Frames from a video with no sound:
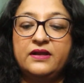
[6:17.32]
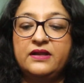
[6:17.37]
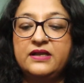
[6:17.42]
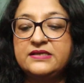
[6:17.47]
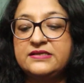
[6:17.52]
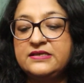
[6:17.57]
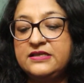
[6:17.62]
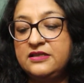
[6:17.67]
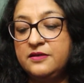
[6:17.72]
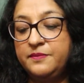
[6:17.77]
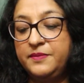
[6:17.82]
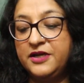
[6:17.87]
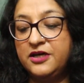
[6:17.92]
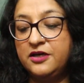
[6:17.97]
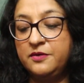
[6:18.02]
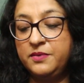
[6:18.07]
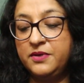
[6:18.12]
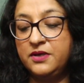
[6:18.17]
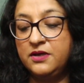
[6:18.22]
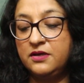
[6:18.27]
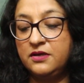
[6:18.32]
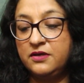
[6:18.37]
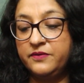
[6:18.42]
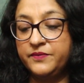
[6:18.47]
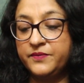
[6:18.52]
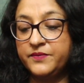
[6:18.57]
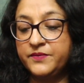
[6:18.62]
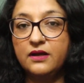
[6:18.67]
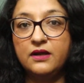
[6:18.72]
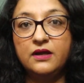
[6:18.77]
Let's see the blurb.
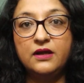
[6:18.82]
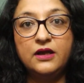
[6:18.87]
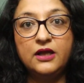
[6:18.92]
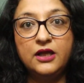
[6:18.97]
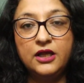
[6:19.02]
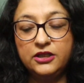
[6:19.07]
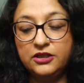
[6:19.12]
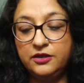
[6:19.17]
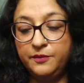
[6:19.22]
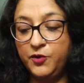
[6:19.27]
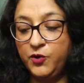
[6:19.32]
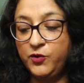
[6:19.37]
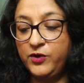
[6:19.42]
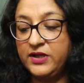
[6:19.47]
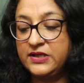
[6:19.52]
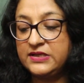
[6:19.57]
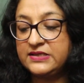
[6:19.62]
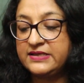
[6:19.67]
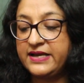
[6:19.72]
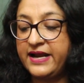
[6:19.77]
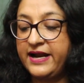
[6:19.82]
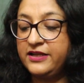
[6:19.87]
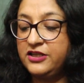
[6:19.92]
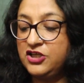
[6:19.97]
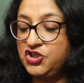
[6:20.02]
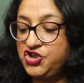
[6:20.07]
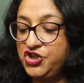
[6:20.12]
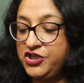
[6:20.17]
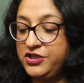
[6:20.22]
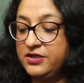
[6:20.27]
The Brunels and
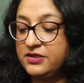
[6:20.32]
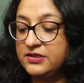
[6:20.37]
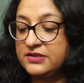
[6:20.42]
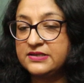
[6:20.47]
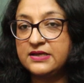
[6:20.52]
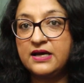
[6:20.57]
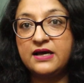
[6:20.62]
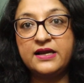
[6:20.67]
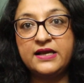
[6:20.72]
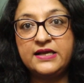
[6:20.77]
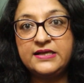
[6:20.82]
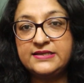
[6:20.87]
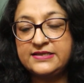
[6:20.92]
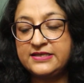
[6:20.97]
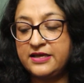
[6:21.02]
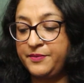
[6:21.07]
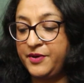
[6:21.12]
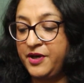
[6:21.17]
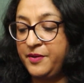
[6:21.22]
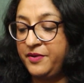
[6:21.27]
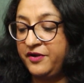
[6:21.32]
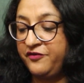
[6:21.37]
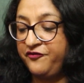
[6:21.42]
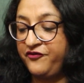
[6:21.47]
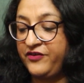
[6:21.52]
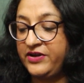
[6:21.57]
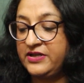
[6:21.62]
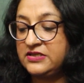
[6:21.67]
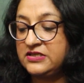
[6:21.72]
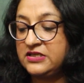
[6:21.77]
the genius are inseparable
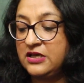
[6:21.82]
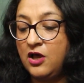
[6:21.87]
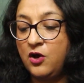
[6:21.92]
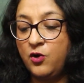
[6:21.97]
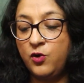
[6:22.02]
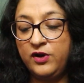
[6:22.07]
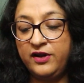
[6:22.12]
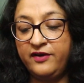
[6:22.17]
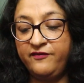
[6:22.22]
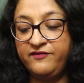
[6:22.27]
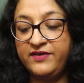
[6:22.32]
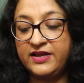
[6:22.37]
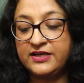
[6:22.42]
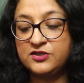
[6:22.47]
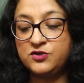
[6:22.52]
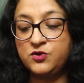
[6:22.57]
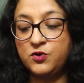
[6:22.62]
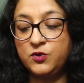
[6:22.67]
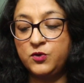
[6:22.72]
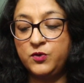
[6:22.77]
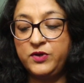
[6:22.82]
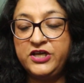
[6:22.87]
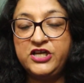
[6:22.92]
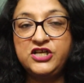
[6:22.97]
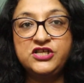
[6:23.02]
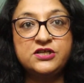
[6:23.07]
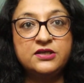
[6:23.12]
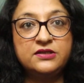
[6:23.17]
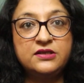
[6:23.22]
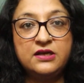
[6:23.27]
friends who live next door to
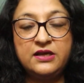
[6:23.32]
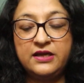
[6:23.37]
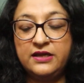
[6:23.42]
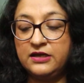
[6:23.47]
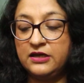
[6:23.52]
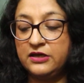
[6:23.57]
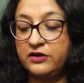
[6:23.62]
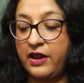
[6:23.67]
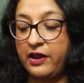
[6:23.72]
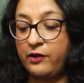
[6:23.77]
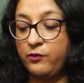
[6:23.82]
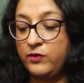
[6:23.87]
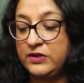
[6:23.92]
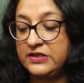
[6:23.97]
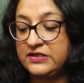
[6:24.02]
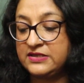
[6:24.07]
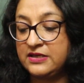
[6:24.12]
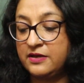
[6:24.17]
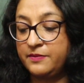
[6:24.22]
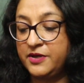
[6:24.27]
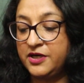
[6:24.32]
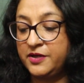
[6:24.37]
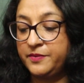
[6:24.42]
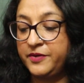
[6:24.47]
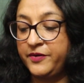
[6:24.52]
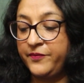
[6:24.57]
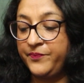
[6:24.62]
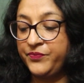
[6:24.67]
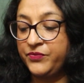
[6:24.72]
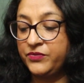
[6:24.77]
each other in a tranquil suburb.